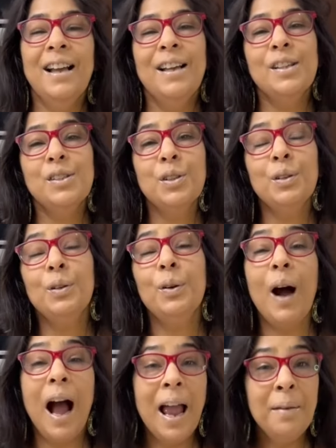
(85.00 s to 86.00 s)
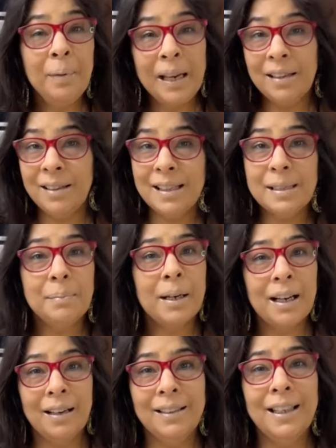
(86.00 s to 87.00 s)
So I made this
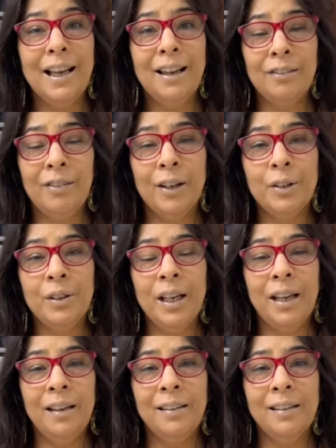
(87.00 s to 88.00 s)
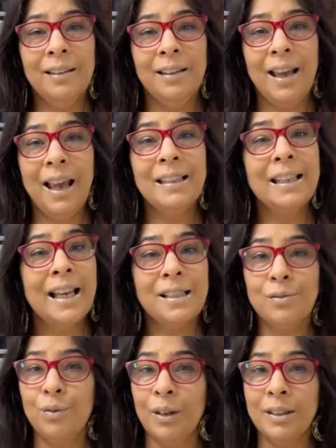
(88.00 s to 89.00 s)
Makhandi Halwa today, and
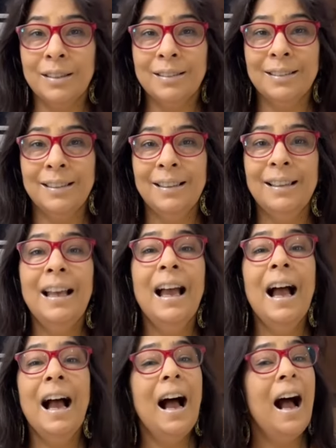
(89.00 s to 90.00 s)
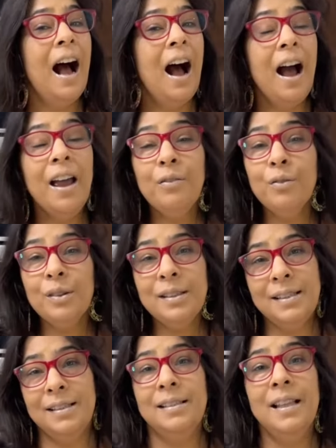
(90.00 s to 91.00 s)
guess what? I
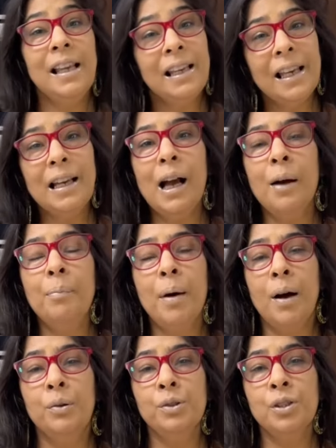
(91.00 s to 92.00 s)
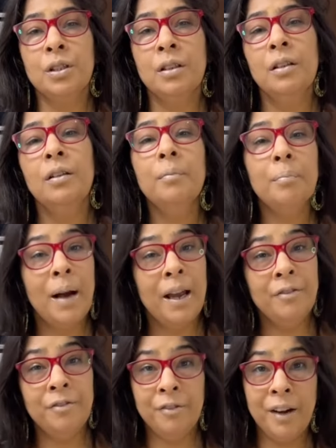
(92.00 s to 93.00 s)
was thinking about my
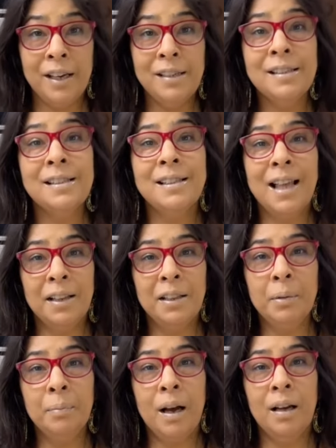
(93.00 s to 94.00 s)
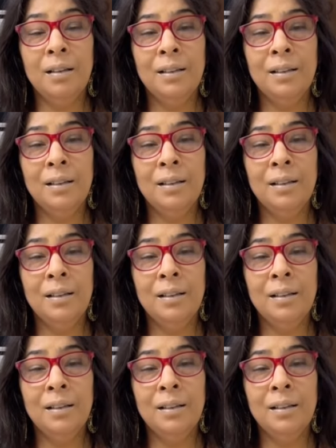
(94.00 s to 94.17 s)
friend's dadima